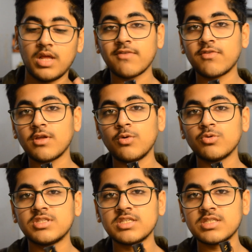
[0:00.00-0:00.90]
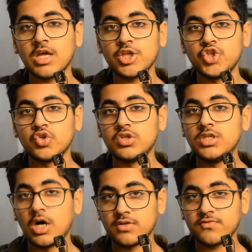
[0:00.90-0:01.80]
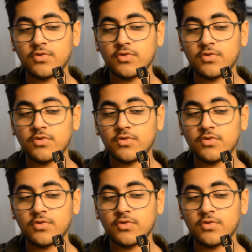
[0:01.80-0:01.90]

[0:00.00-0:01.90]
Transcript: If you lose this, you're done